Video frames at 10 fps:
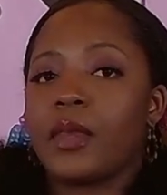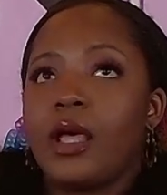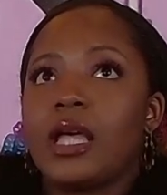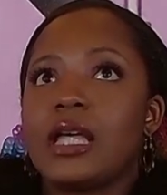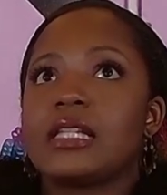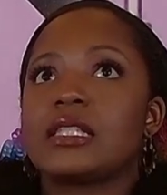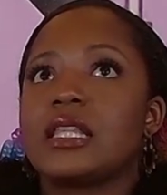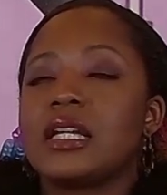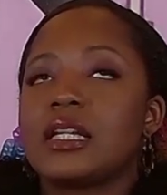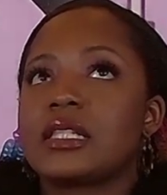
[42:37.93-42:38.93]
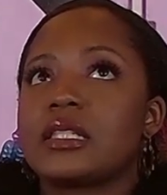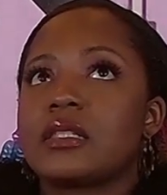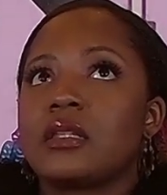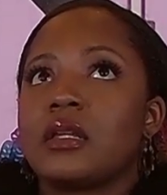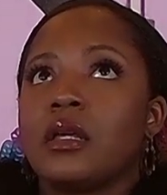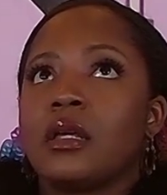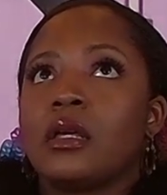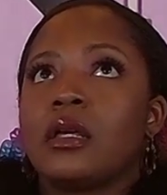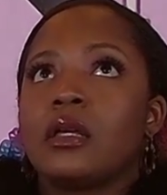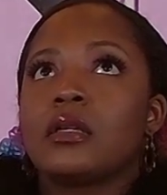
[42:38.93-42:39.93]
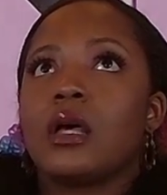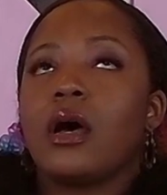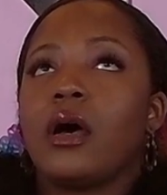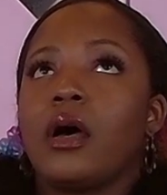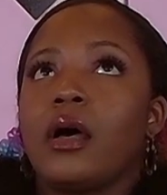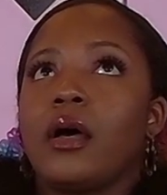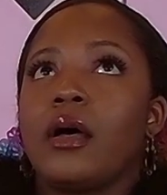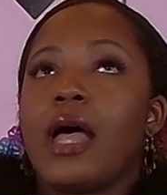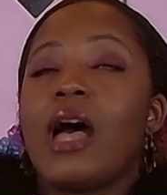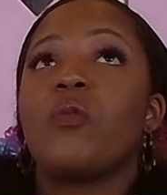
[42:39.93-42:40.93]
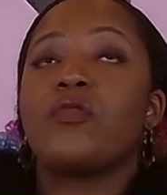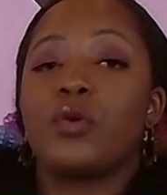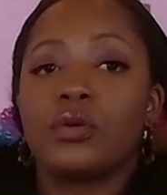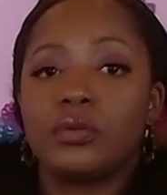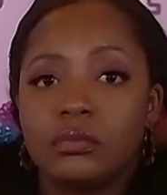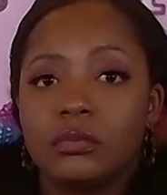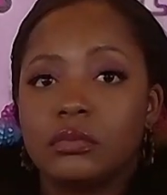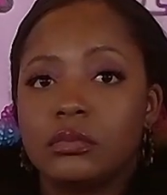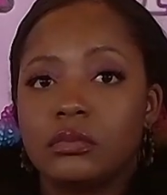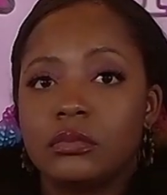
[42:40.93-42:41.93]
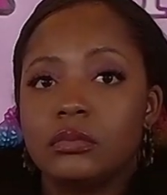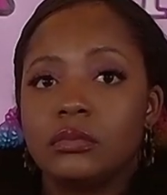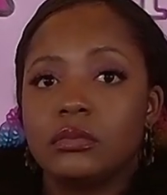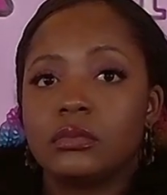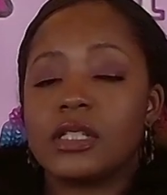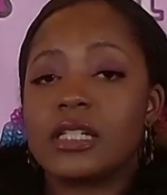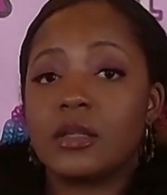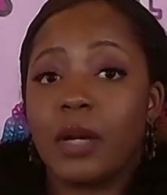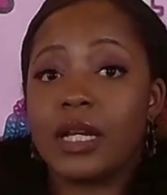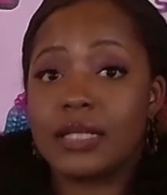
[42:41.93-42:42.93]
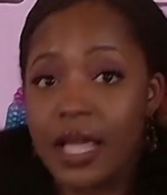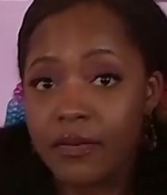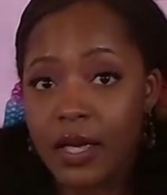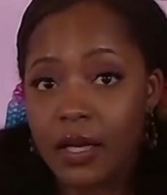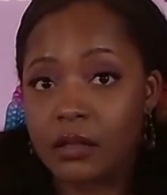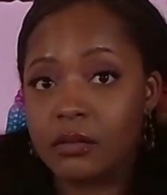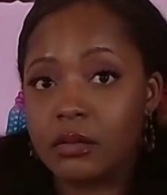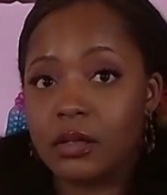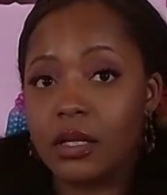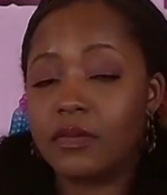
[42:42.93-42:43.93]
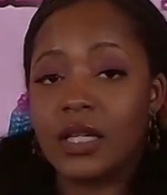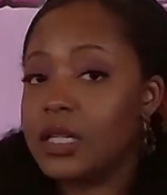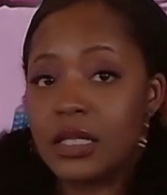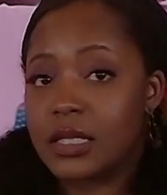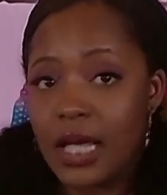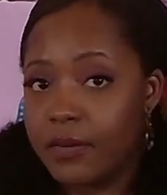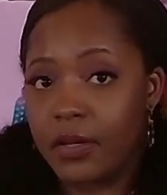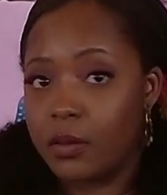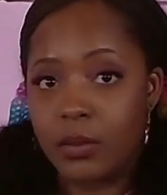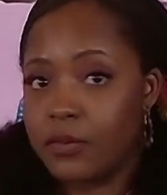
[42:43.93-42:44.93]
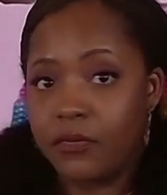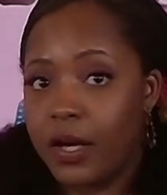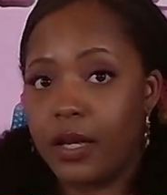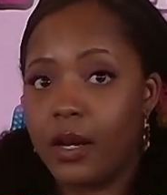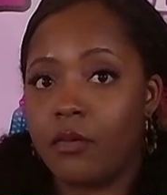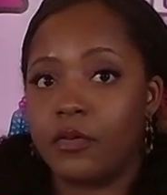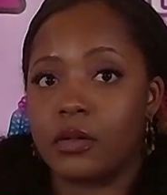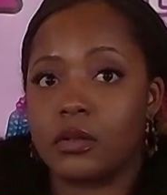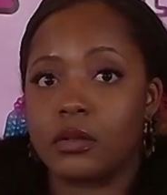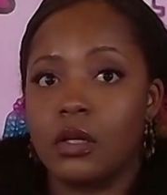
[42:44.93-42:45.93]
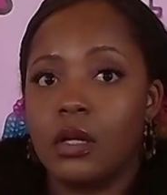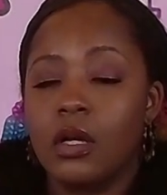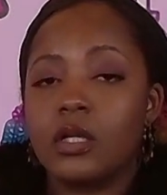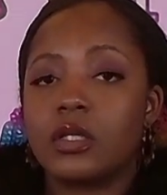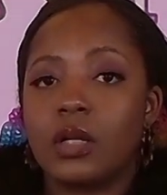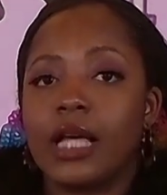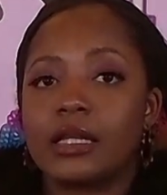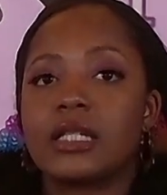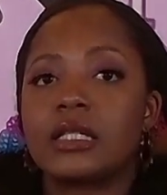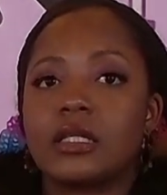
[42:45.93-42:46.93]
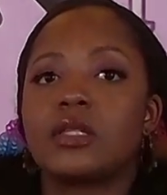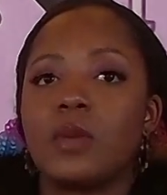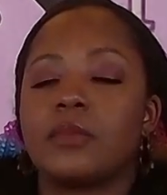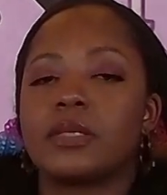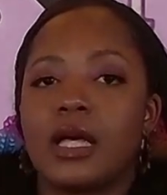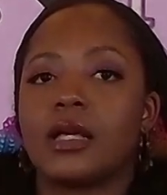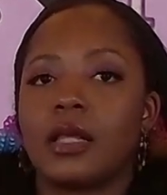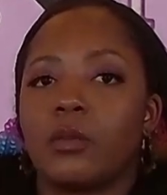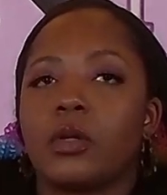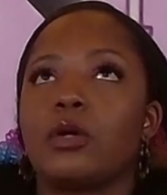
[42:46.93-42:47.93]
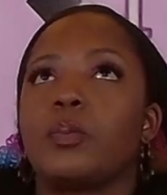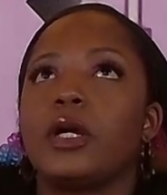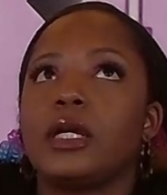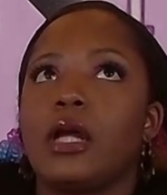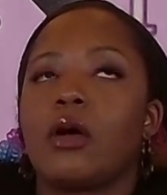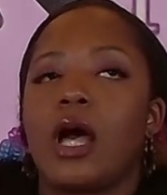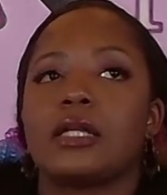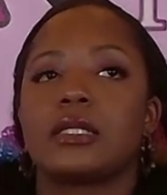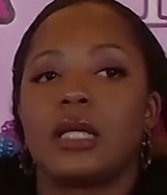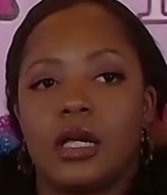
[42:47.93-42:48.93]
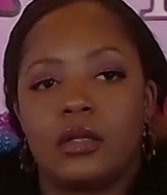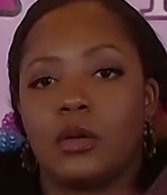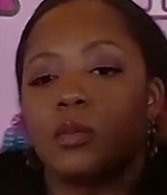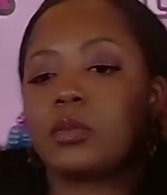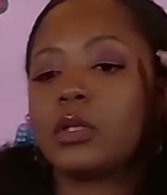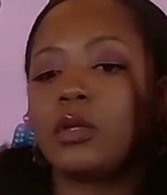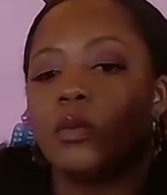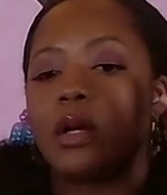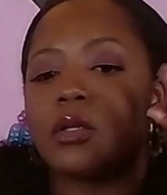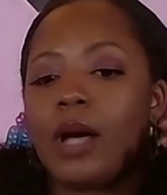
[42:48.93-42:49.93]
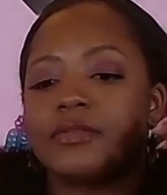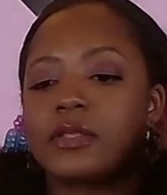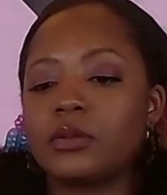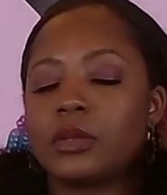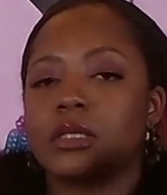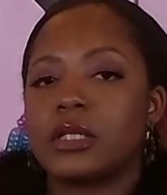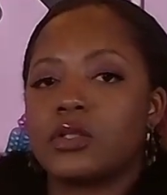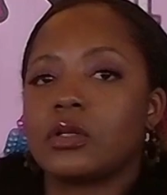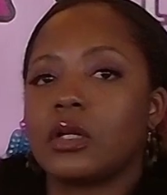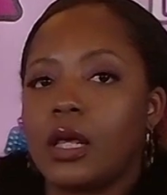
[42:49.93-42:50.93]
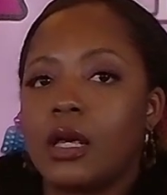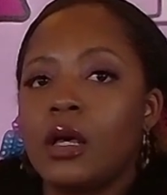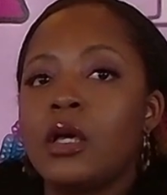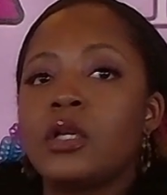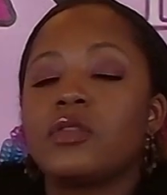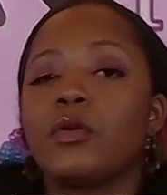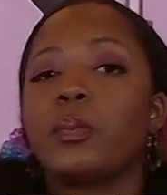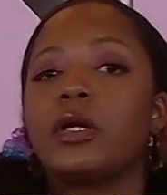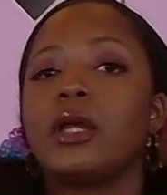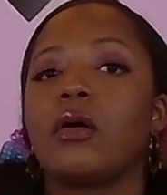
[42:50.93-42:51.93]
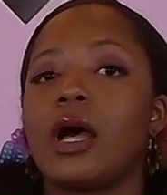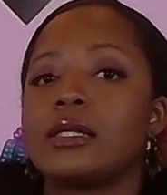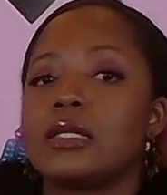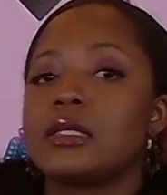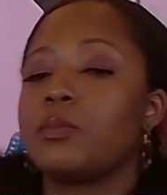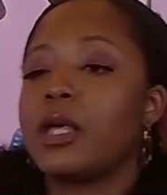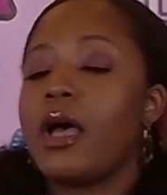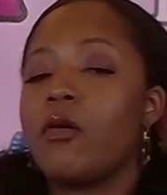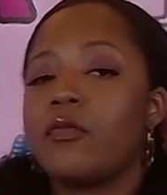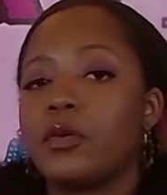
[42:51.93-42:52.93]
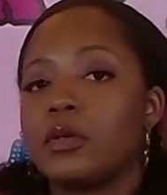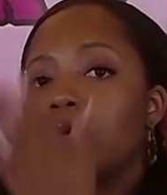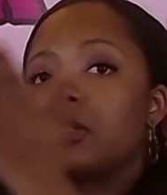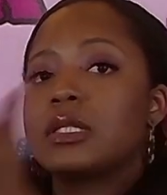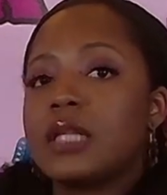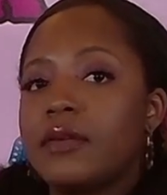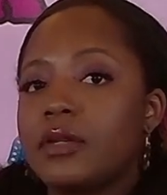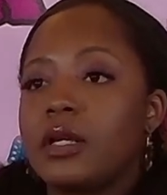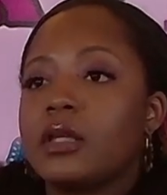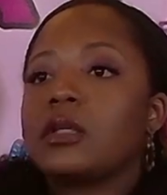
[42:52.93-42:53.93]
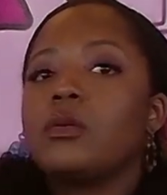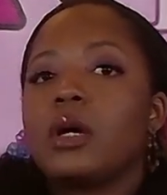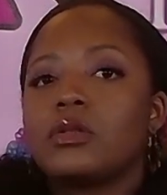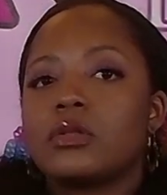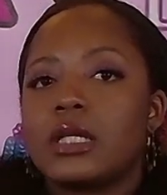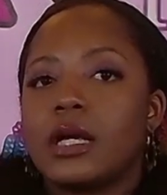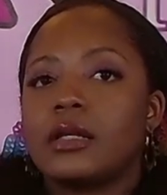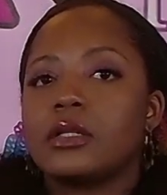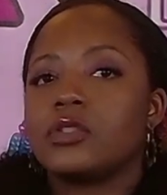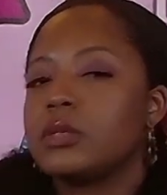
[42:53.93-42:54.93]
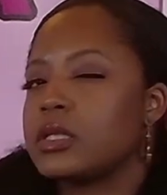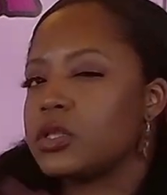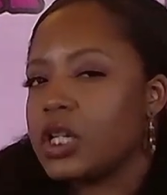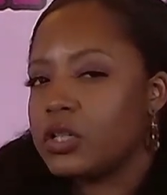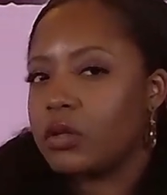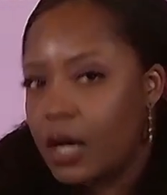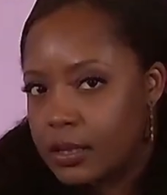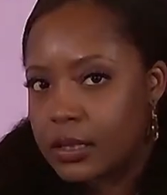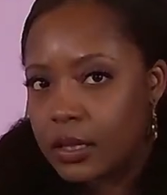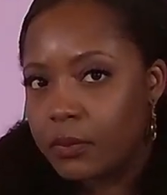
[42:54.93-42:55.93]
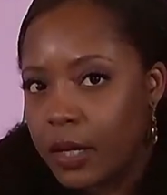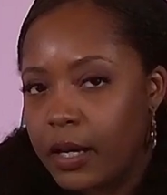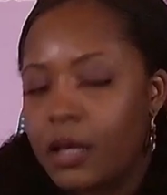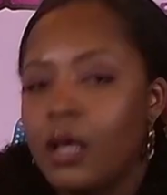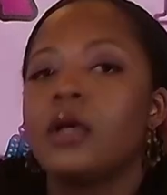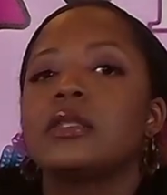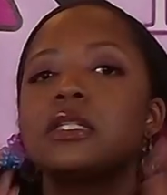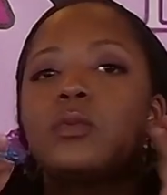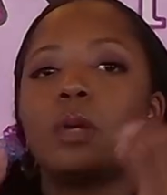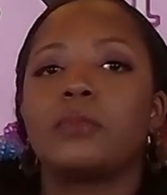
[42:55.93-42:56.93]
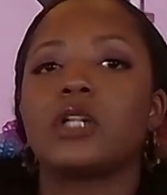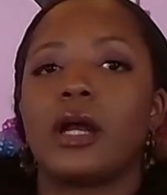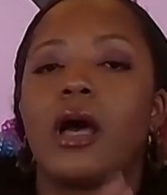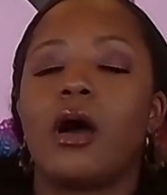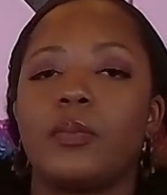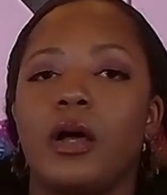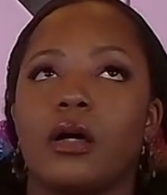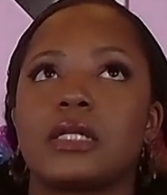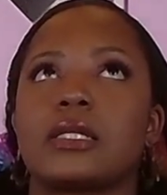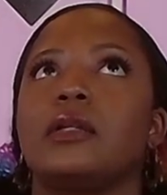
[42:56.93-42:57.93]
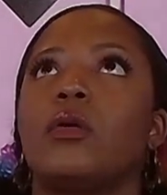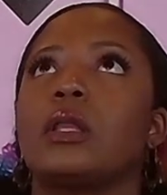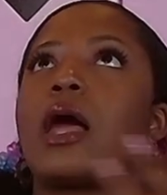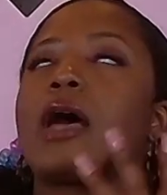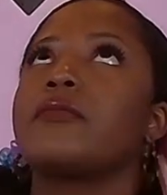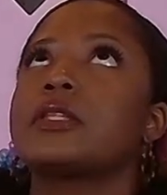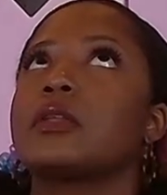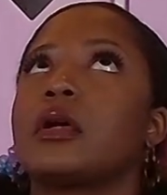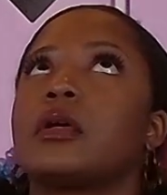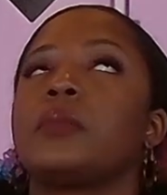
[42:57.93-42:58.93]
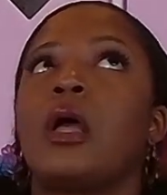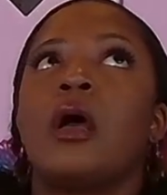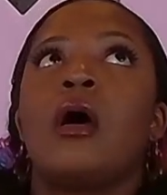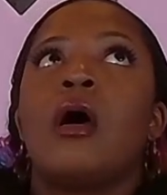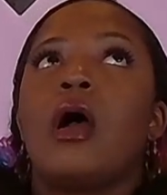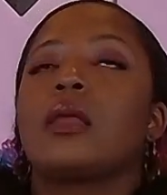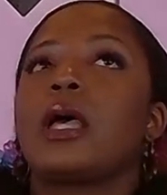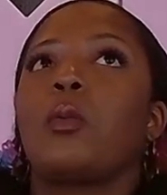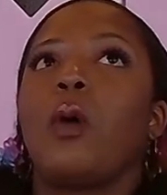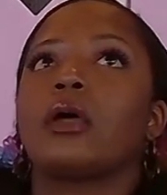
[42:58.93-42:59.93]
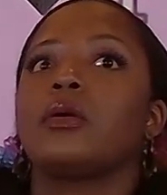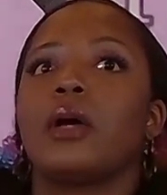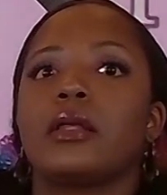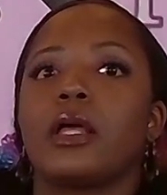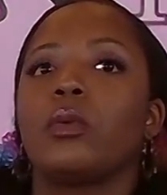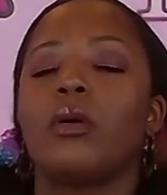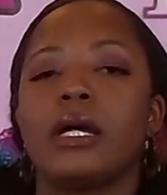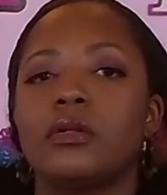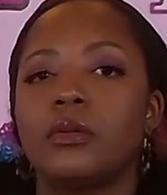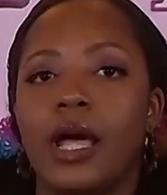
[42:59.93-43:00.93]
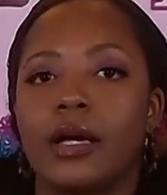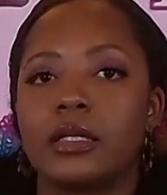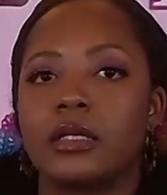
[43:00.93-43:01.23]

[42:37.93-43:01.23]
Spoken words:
Is this helpful? Did somebody save it? If they didn't save it, it wasn't fucking helpful. So like this is what I'm saying. Like when you're putting out content, and you have to do it intentionally. So if you're putting out content to be helpful and no one's saving it, then you understand that you need to change your content, right? This is what I'm trying to help y'all, because I know a lot of us are like walking around like, what do I do next?